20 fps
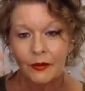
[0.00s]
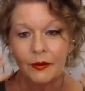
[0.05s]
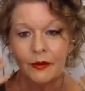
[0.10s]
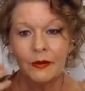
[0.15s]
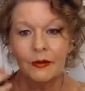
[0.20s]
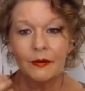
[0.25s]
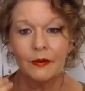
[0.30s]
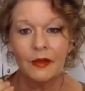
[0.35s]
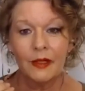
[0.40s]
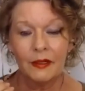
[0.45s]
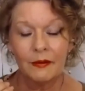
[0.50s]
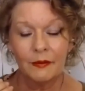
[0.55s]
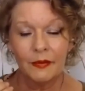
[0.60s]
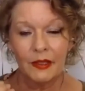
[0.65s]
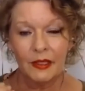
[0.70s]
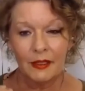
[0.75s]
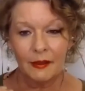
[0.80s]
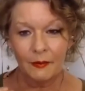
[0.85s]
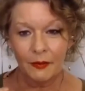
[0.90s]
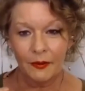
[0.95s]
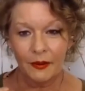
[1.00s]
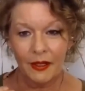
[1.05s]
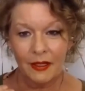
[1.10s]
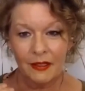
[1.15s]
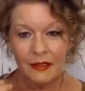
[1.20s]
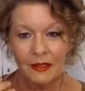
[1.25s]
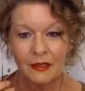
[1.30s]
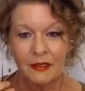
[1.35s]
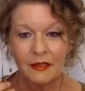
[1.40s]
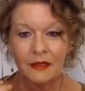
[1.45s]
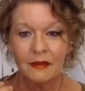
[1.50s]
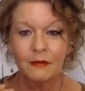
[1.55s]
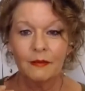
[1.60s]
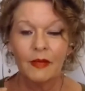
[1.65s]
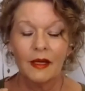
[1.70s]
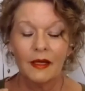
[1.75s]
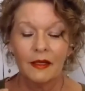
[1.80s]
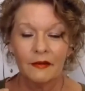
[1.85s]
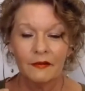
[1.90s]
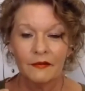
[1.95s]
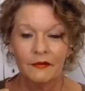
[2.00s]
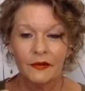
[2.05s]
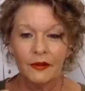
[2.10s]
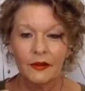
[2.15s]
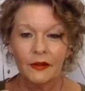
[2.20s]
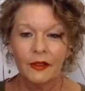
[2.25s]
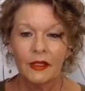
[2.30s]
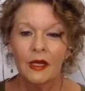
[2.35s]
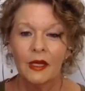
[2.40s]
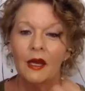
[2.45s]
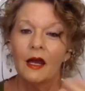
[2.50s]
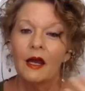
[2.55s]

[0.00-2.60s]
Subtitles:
the one being present and mindful,